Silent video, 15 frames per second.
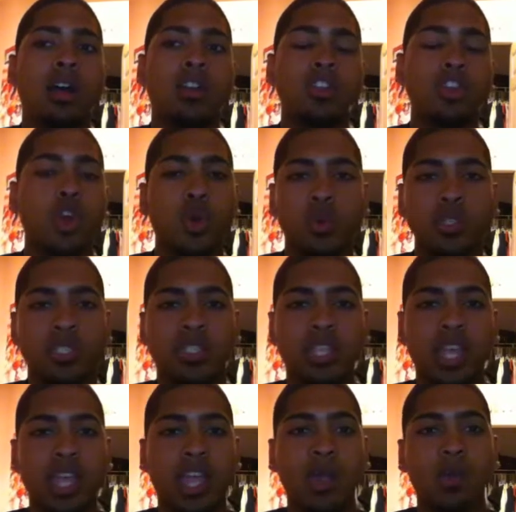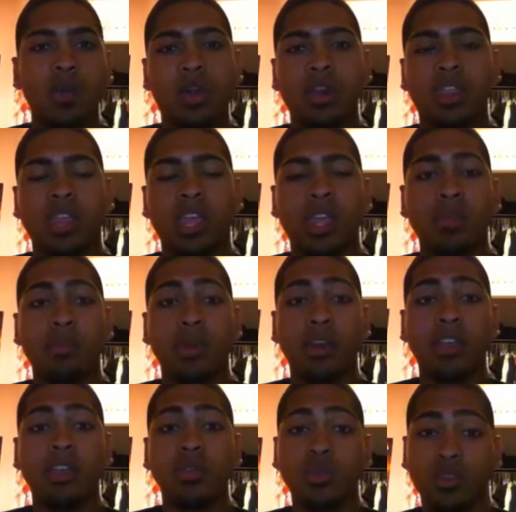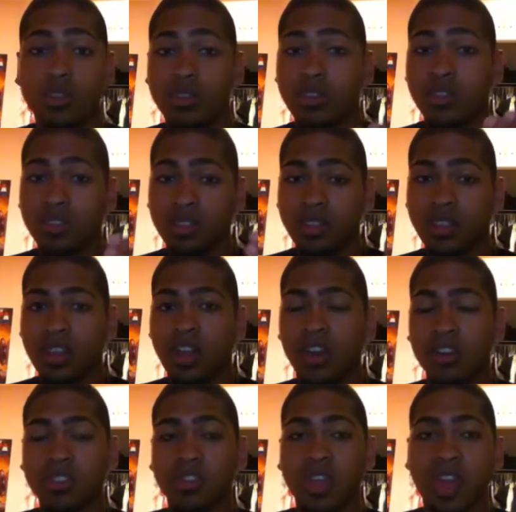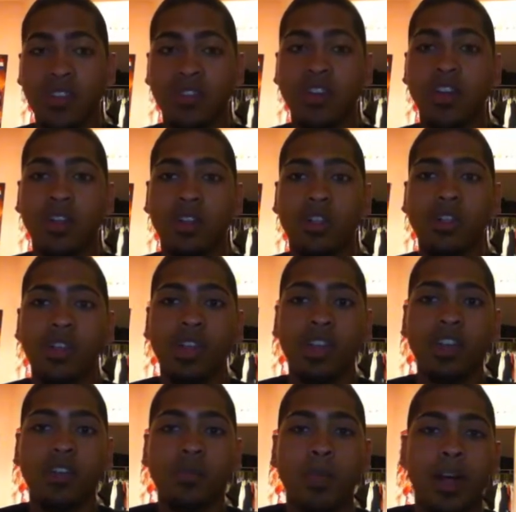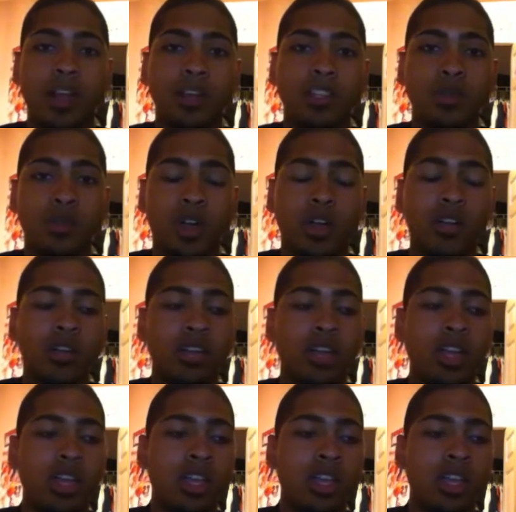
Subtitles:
You're always thinking one thing, but you also have another thing in your mind as well,